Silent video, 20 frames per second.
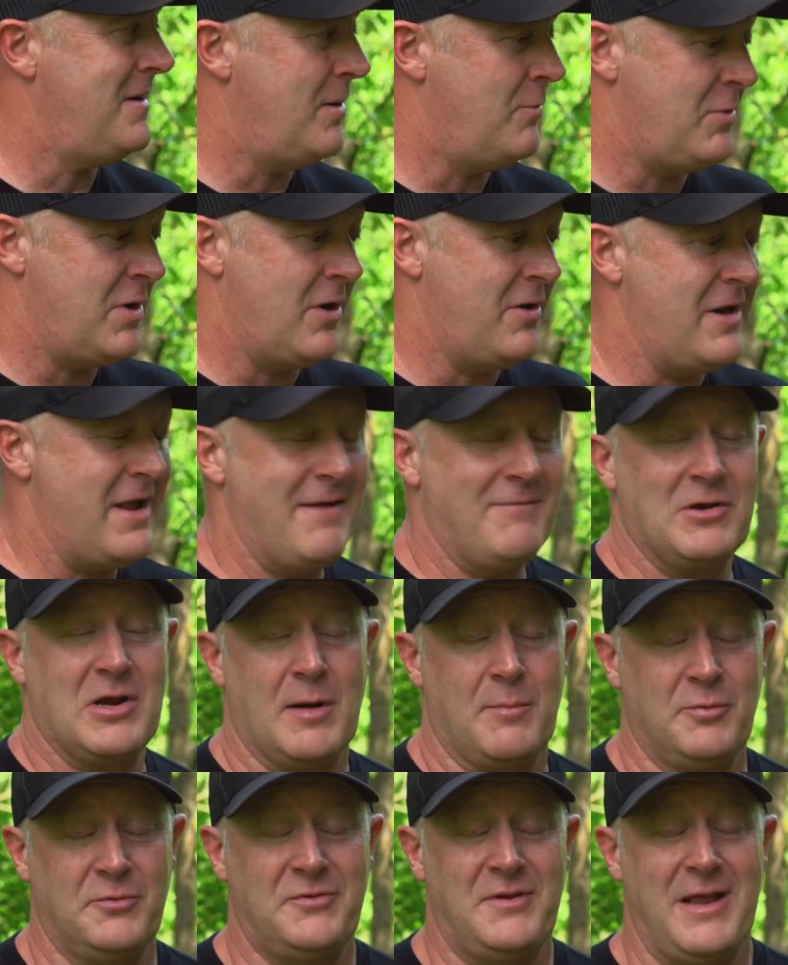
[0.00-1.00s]
and we already have a
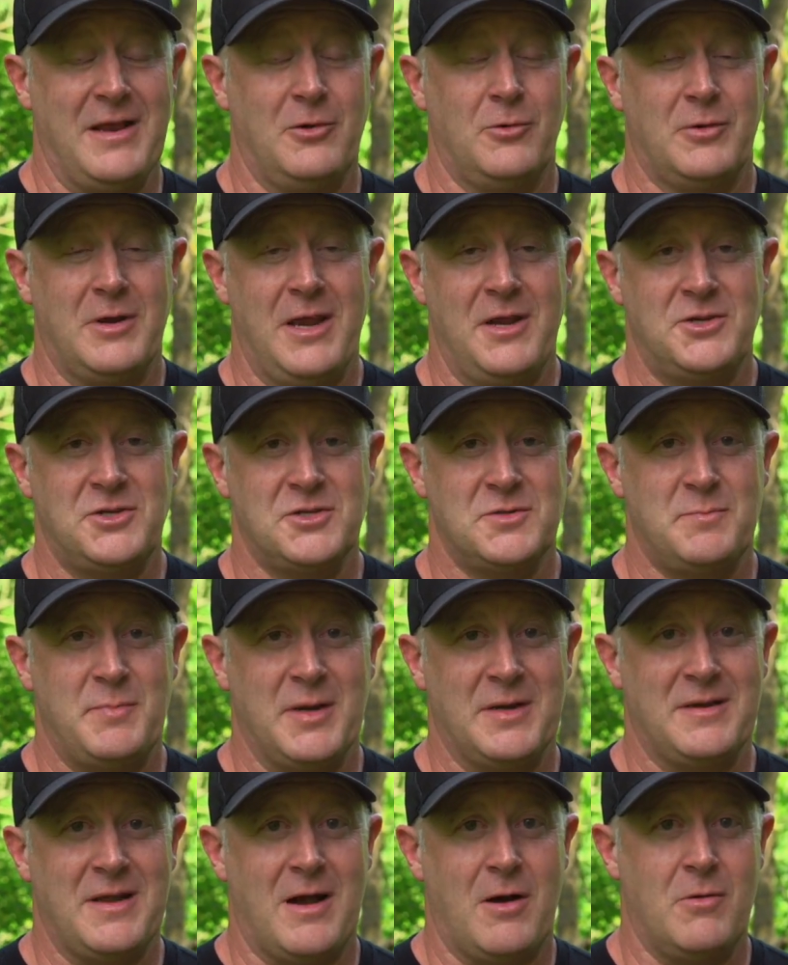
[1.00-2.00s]
couple stand locations
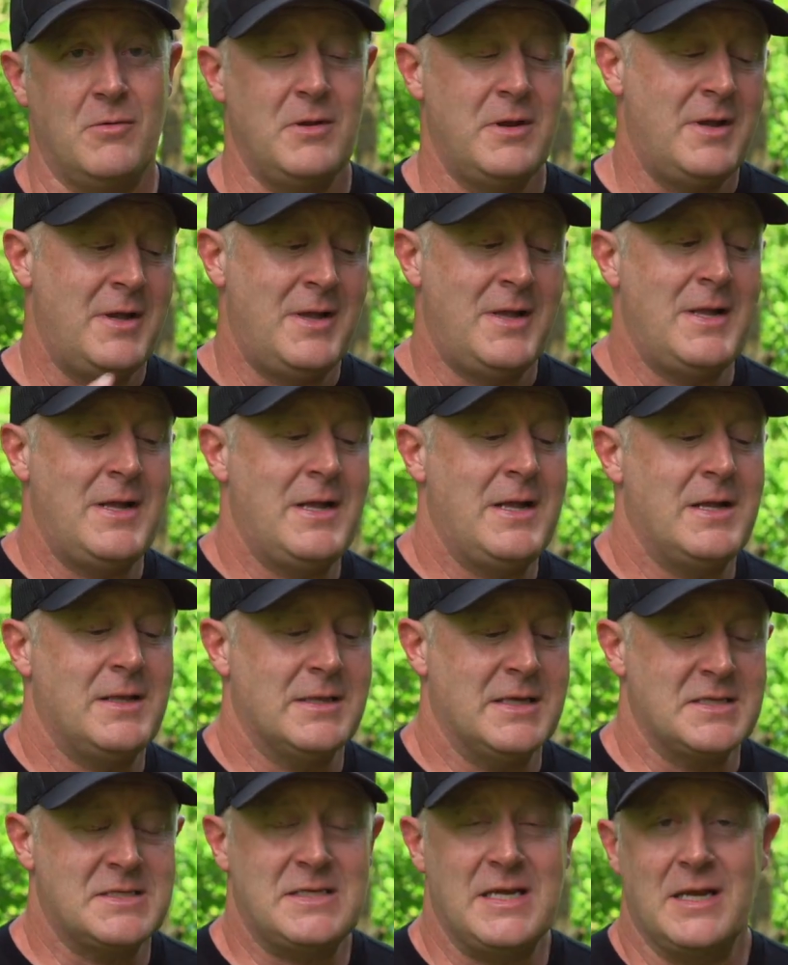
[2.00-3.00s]
picked out
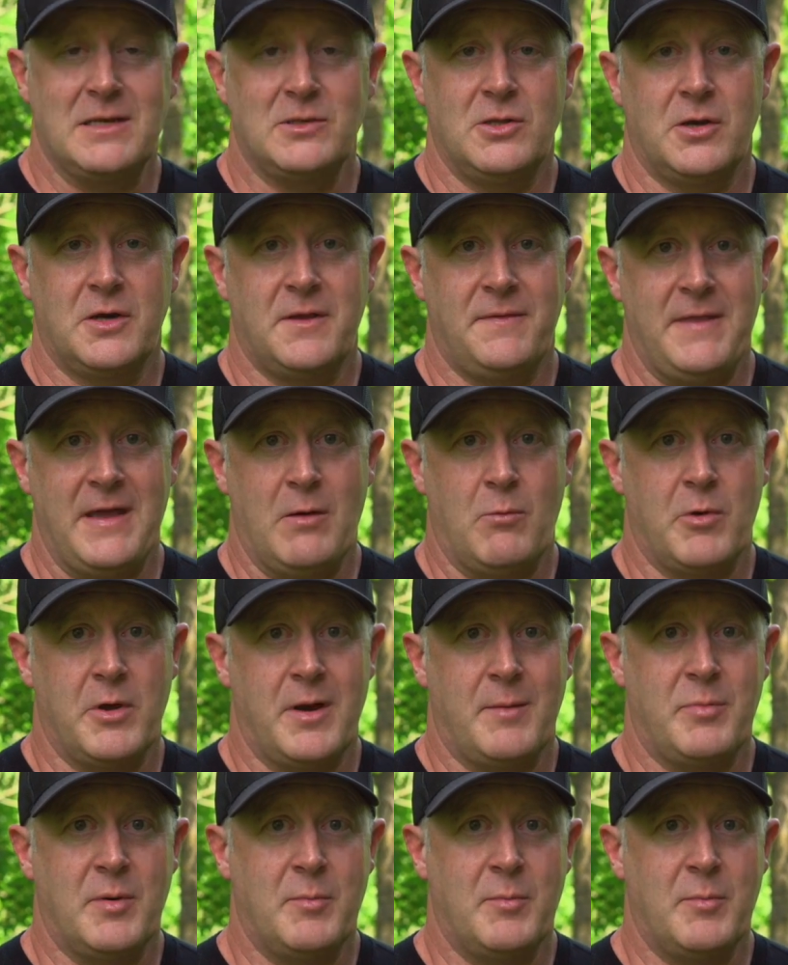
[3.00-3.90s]
let's take a look at that one up